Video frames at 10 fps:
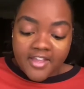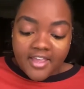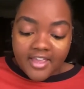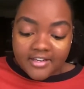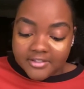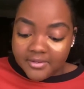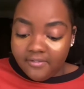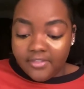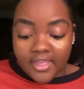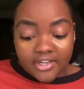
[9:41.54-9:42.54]
and does
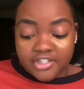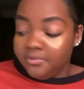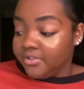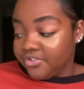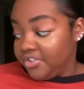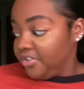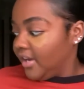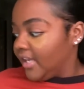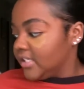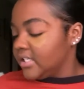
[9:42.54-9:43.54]
whatever the heck she wants to do,
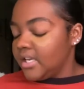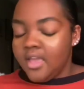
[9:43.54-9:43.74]
honestly.